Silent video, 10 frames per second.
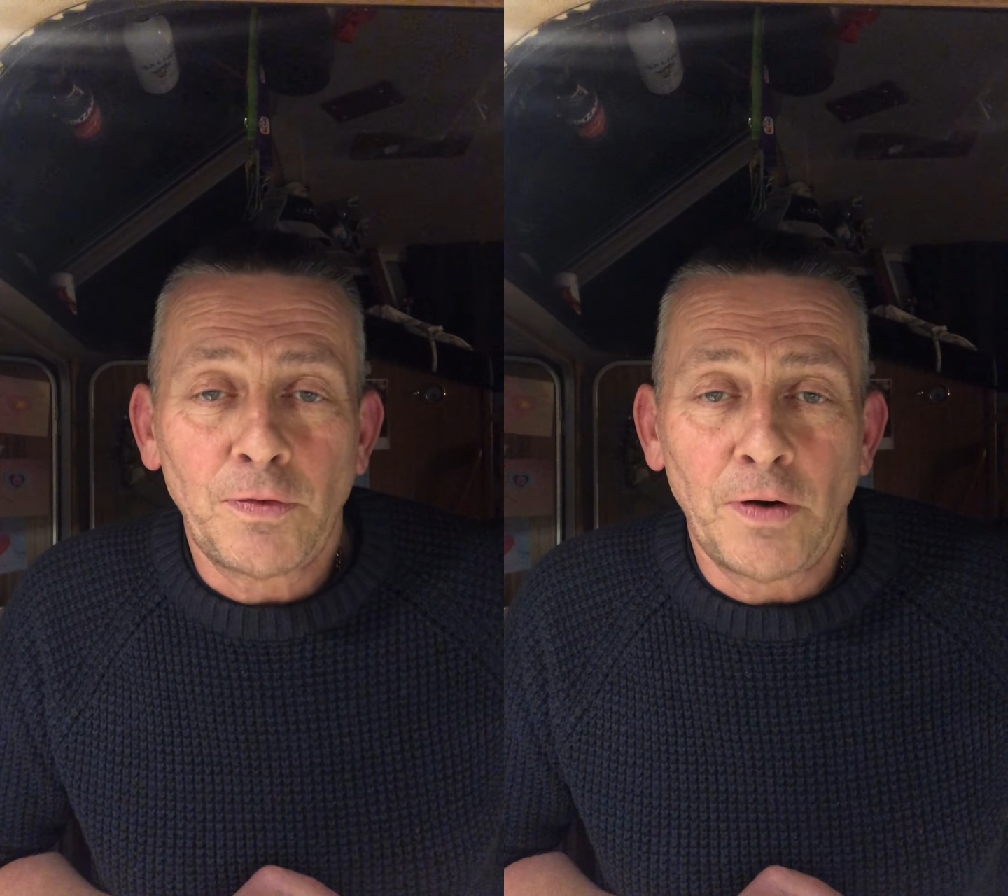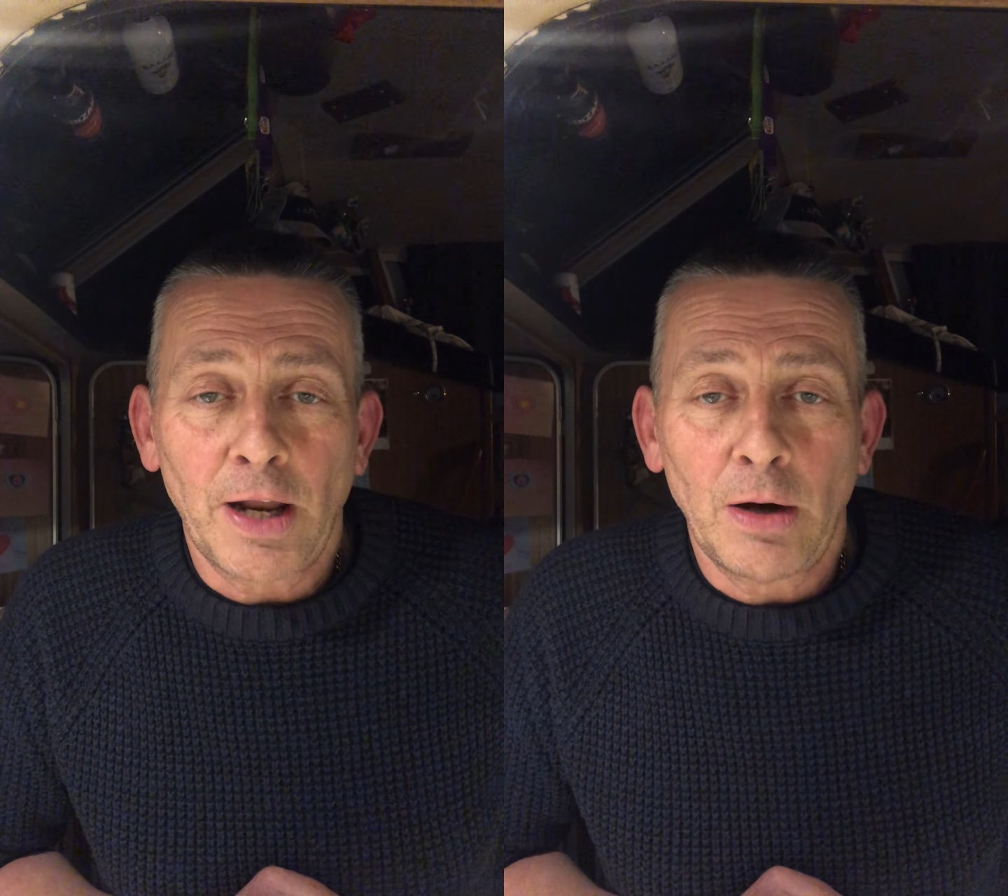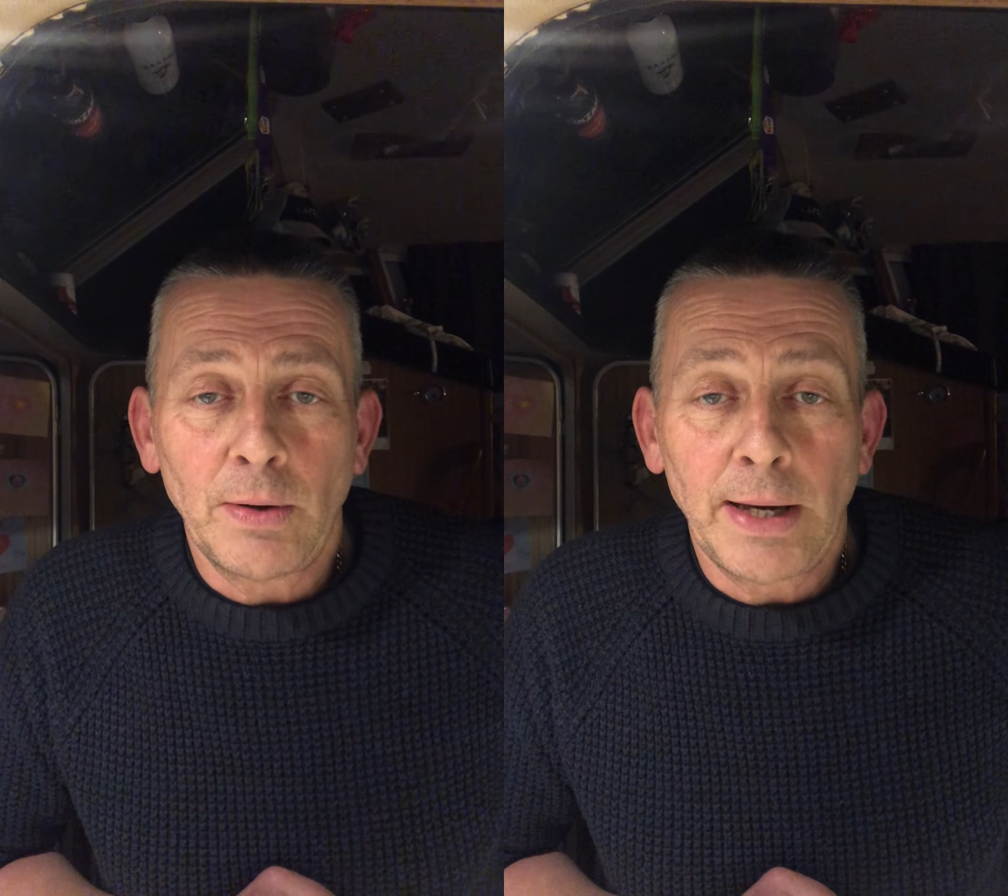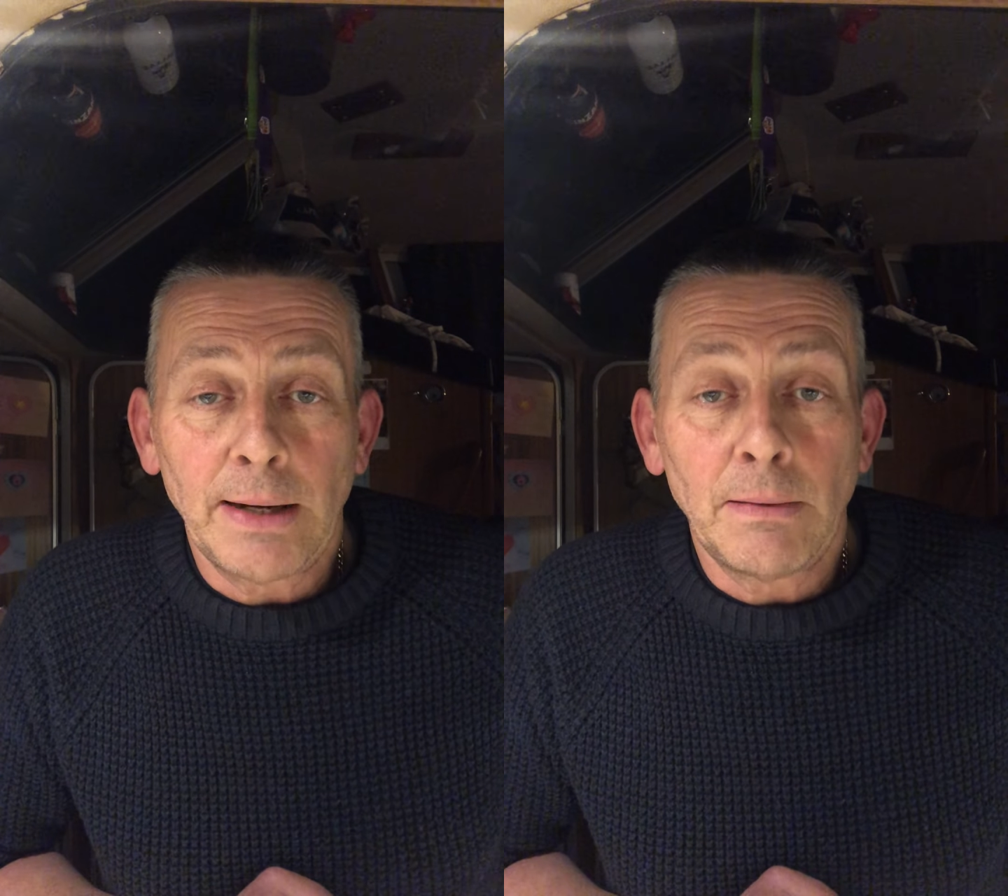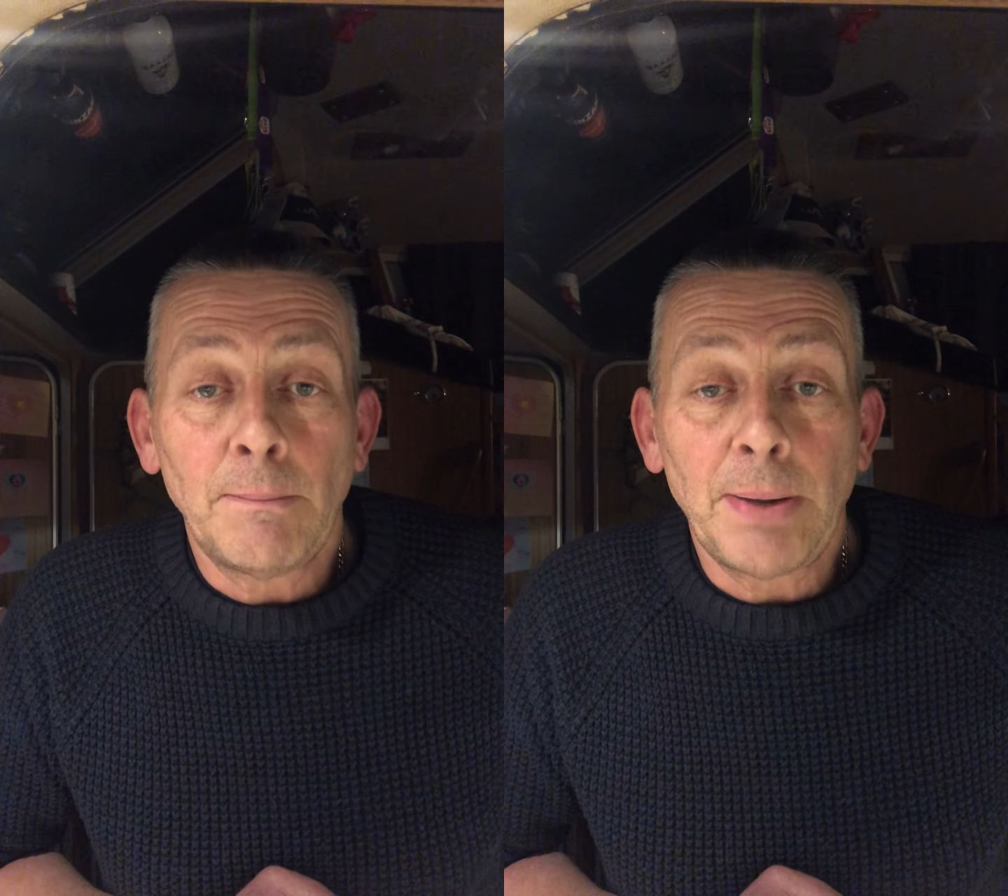follow
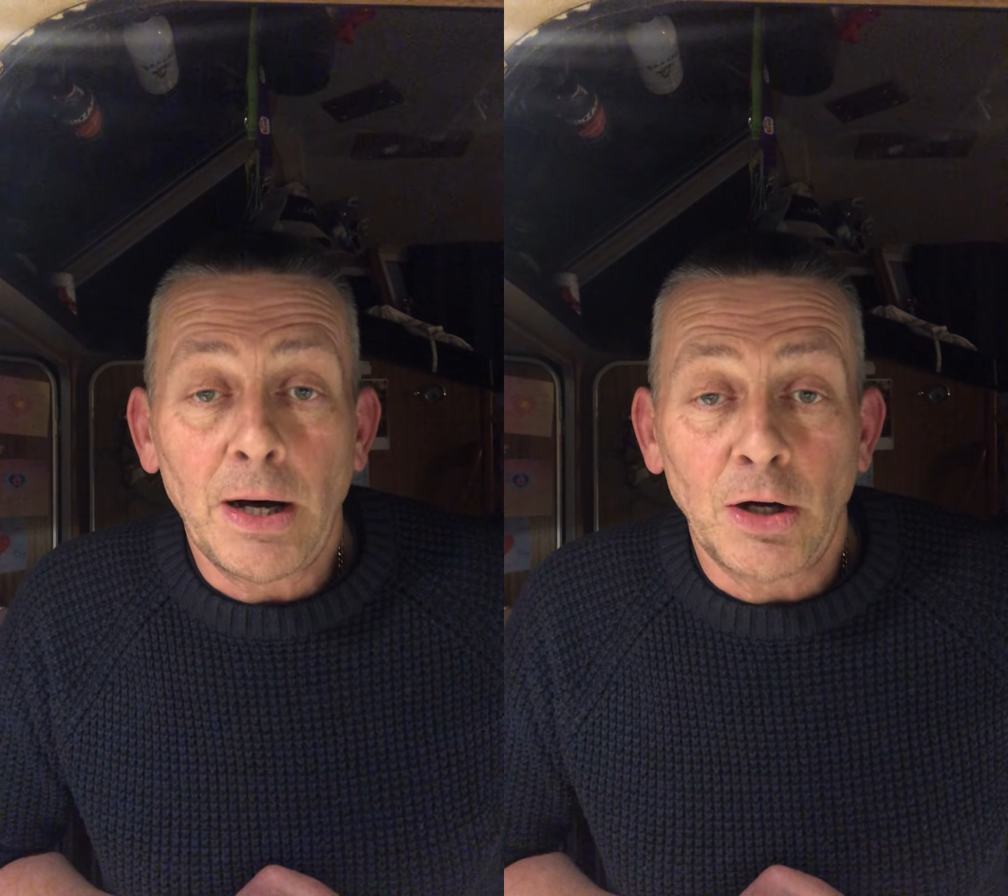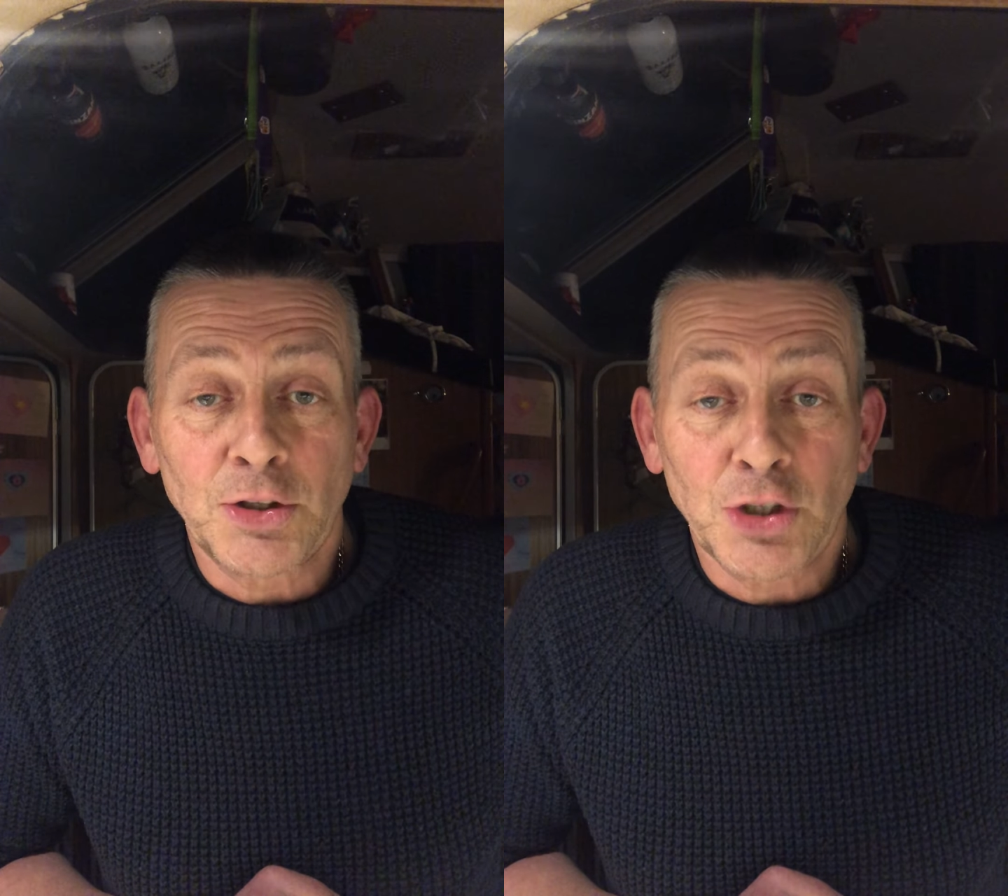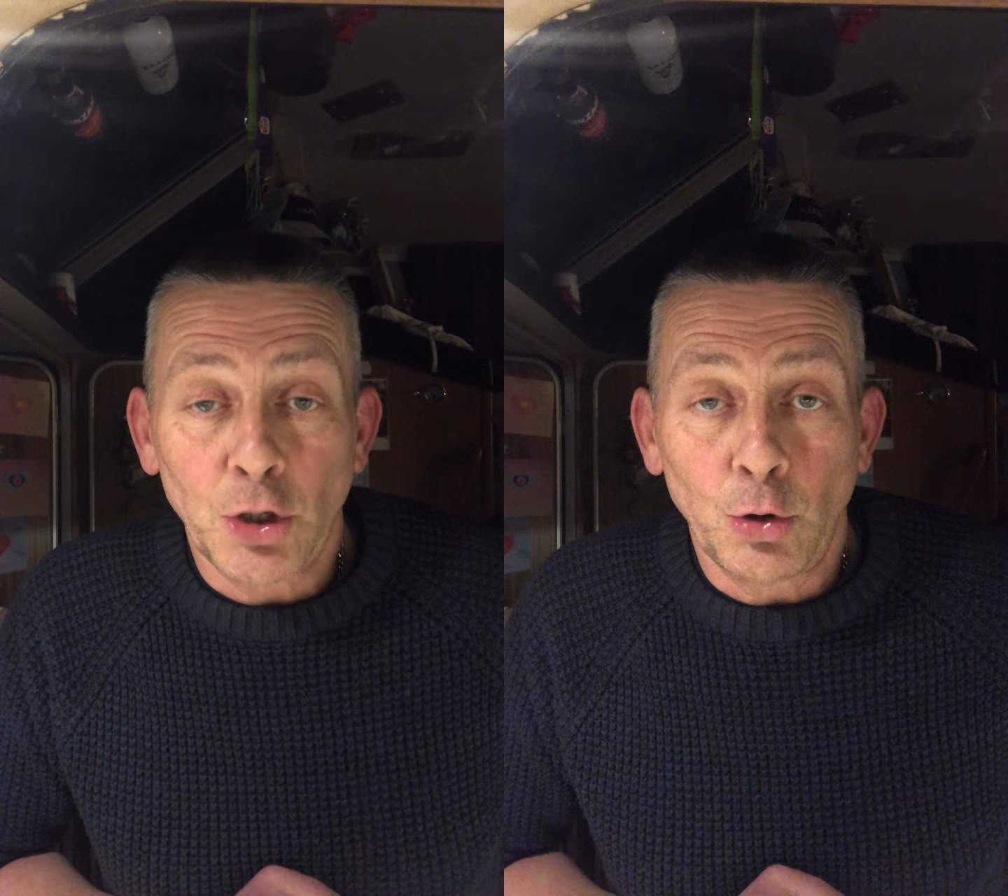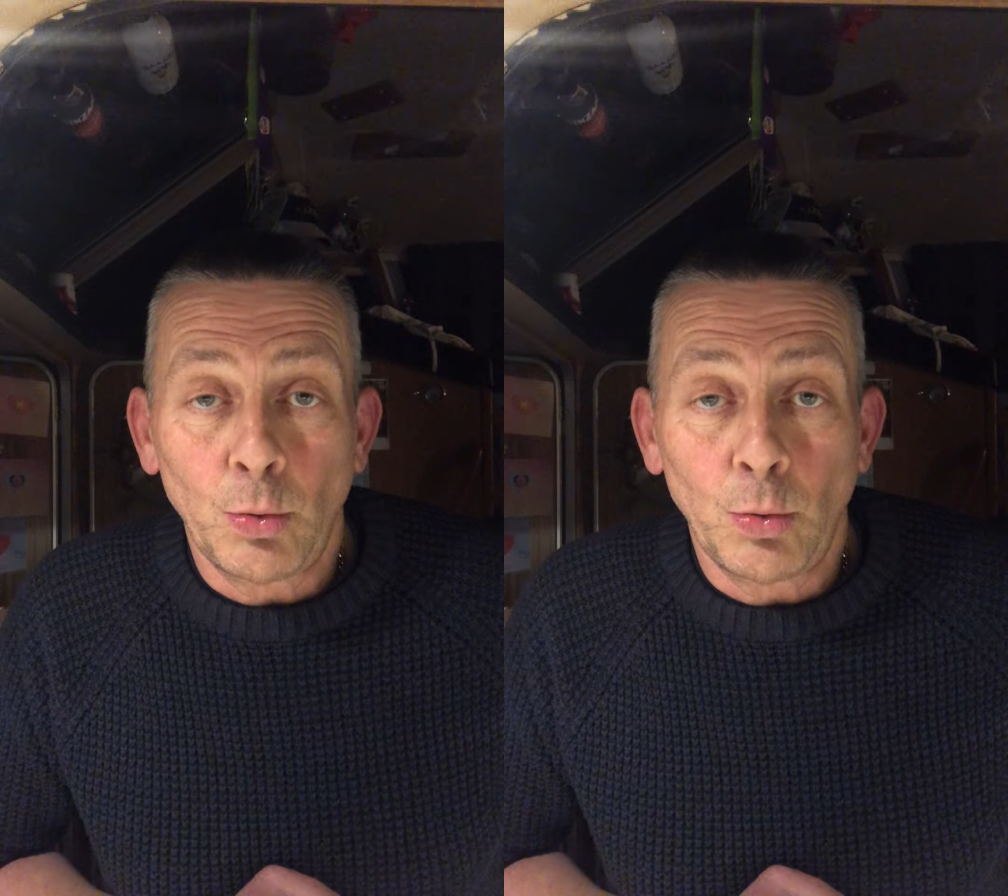in part 2.